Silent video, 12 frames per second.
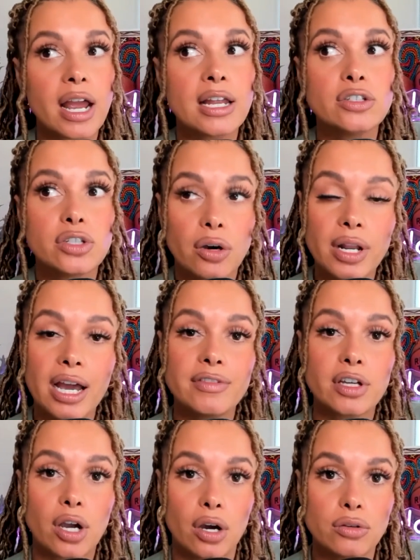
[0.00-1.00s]
and don't have
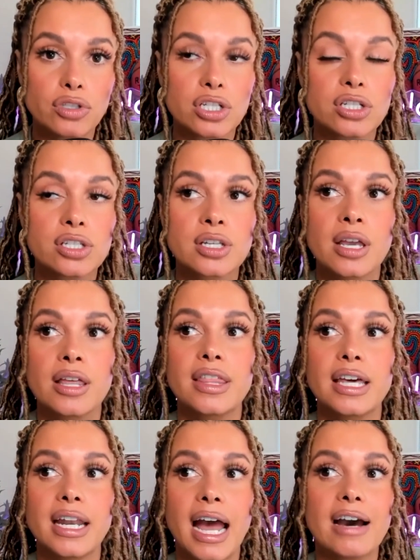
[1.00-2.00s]
the coaches
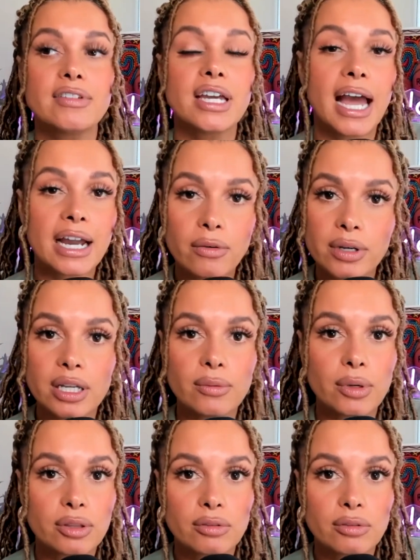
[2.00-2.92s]
that have the equity